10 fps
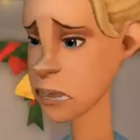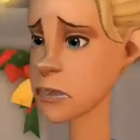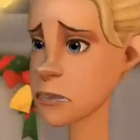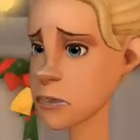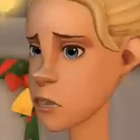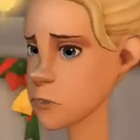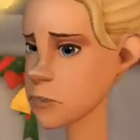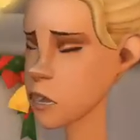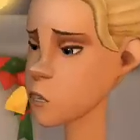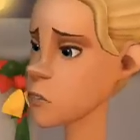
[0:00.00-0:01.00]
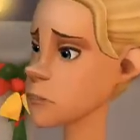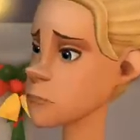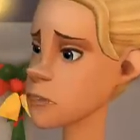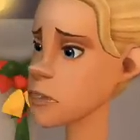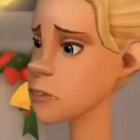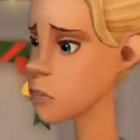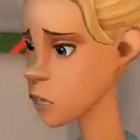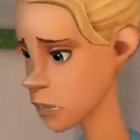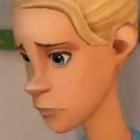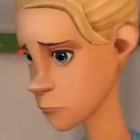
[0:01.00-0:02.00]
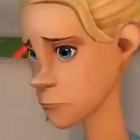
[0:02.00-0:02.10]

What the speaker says: distraught about Christmas this year.